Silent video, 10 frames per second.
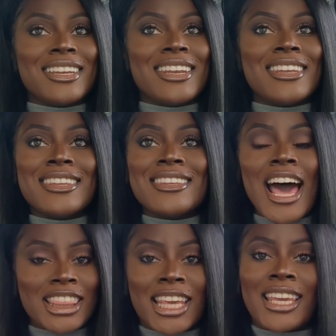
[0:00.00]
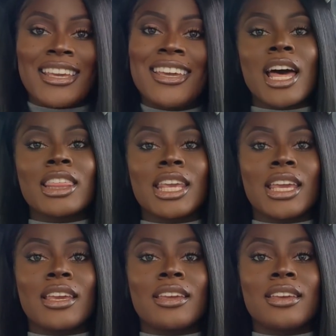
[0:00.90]
Nothing,
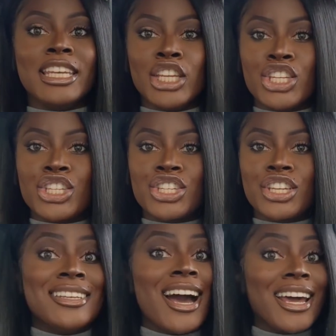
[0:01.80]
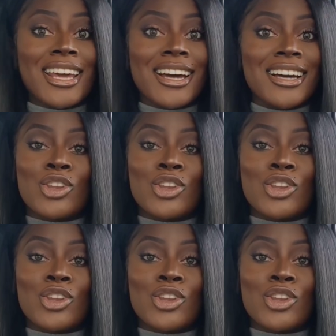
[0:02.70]
nicht, nada,